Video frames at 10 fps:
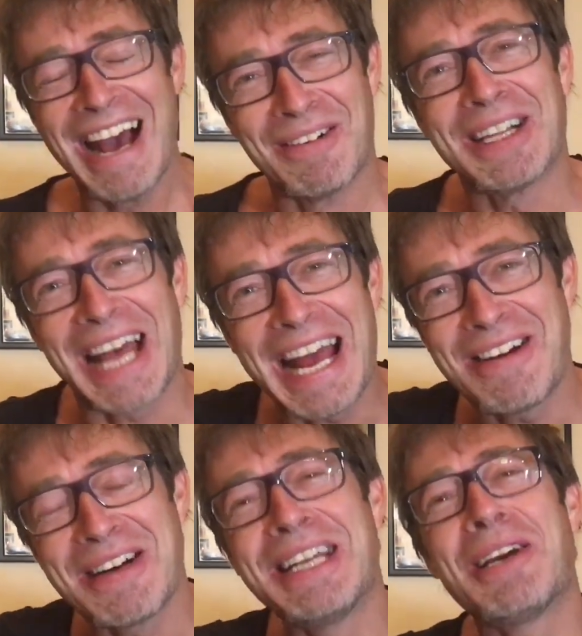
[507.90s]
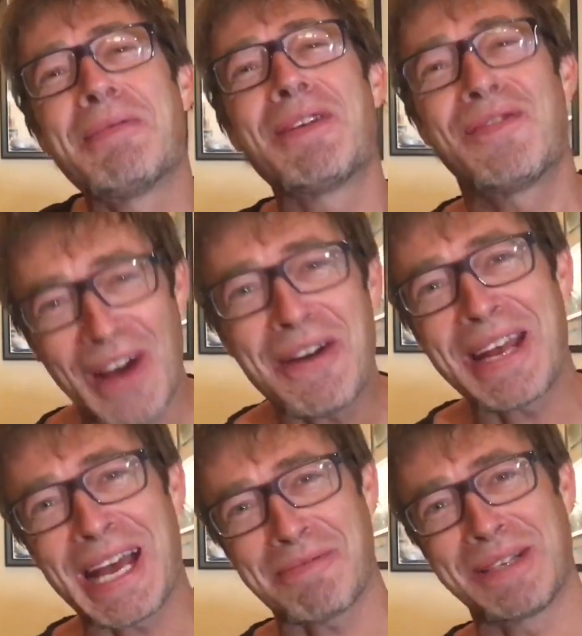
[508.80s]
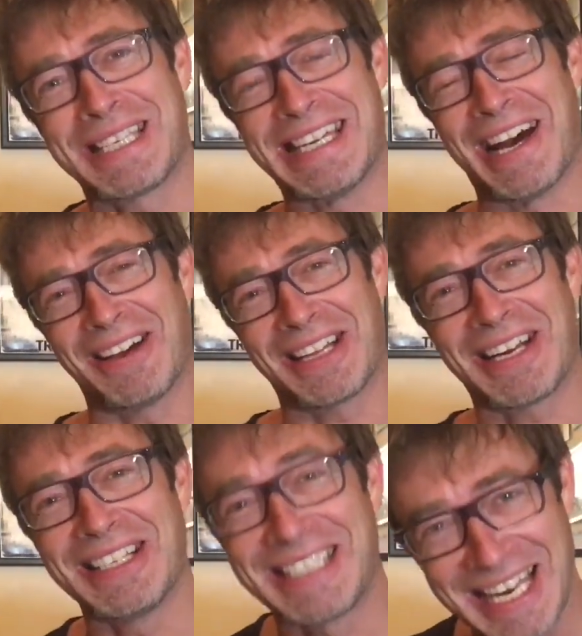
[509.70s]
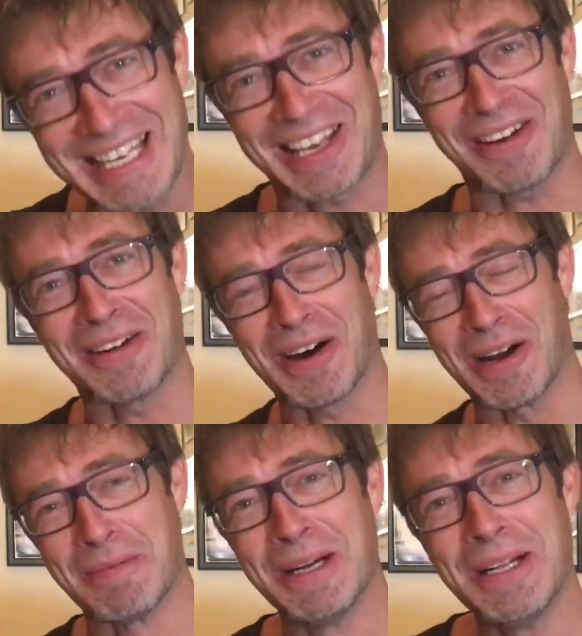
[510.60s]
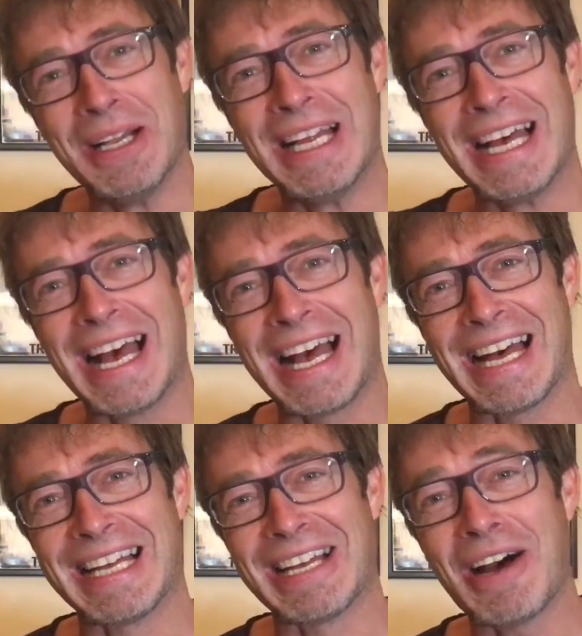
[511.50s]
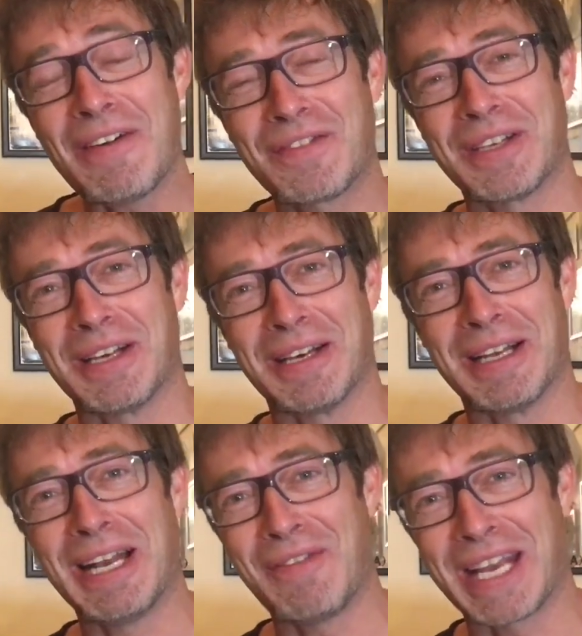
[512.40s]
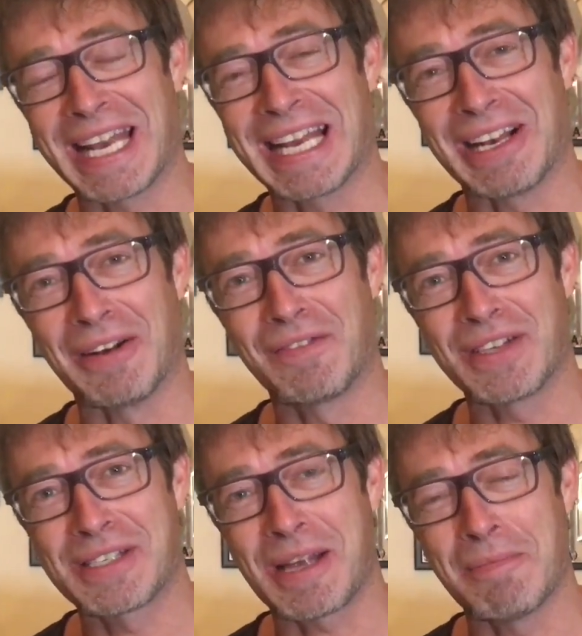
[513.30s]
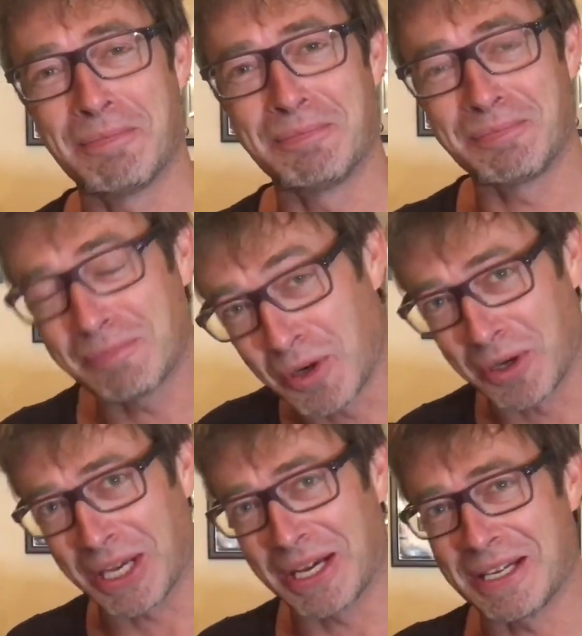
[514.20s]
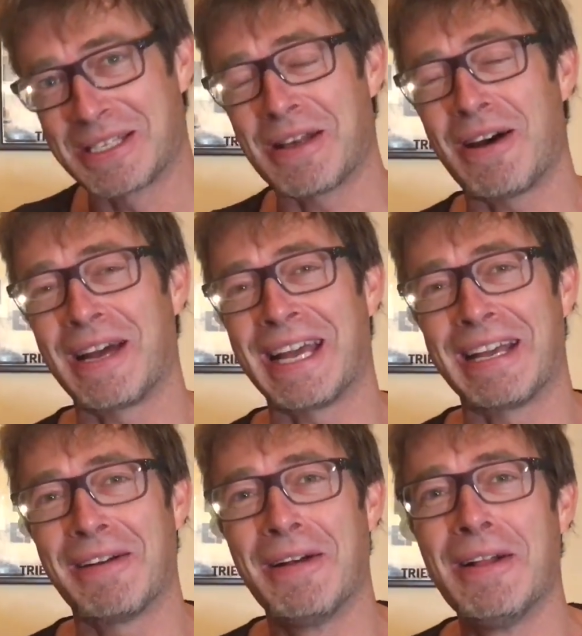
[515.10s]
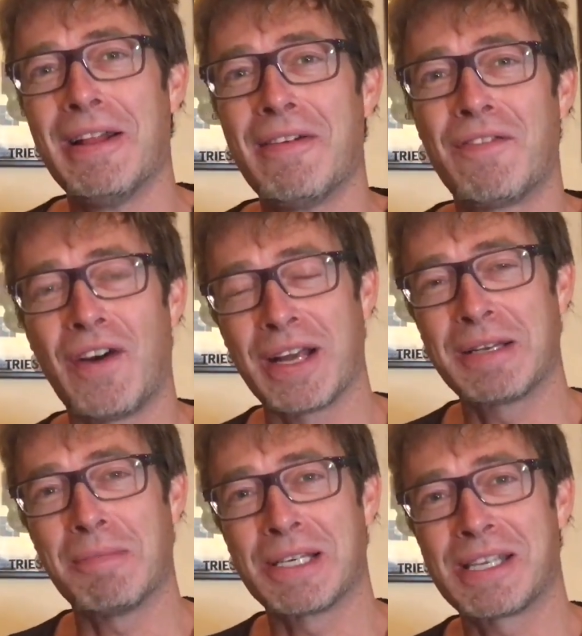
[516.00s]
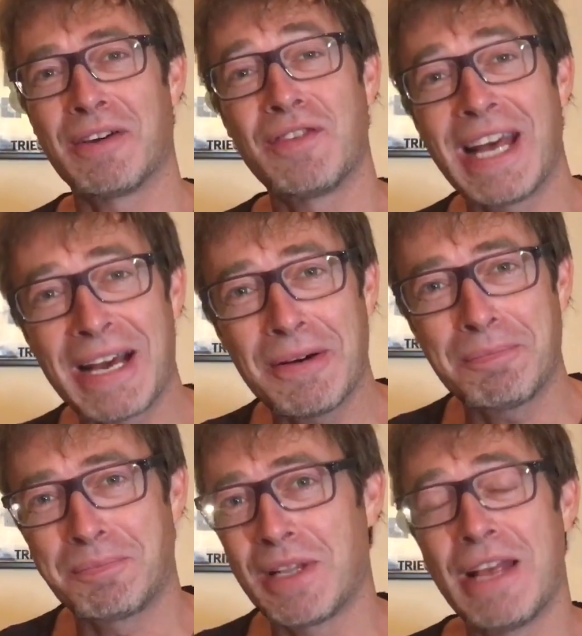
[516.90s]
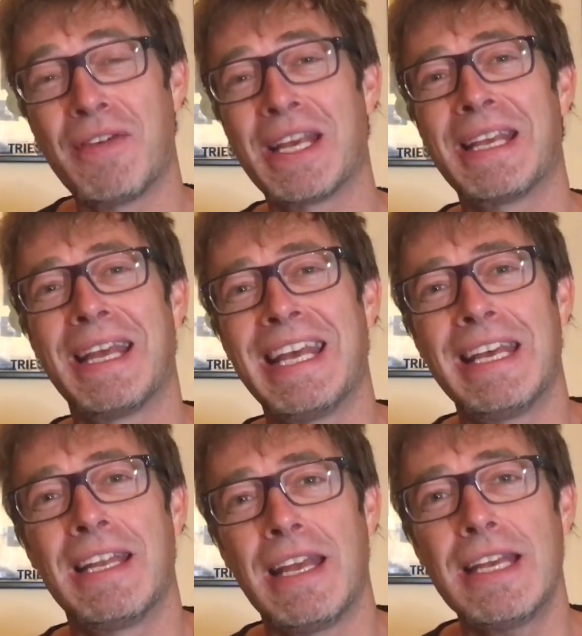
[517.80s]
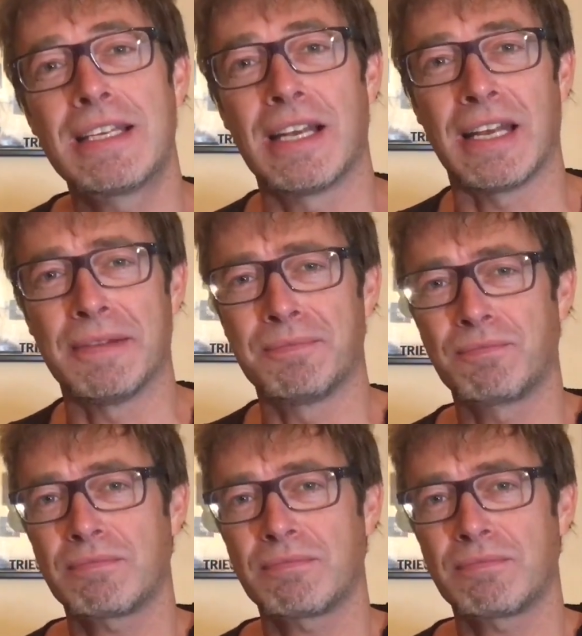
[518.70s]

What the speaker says: Well, Aaron, you'll be very happy to know that I did go home. And after living in England for some more years, I find myself now living in Italy,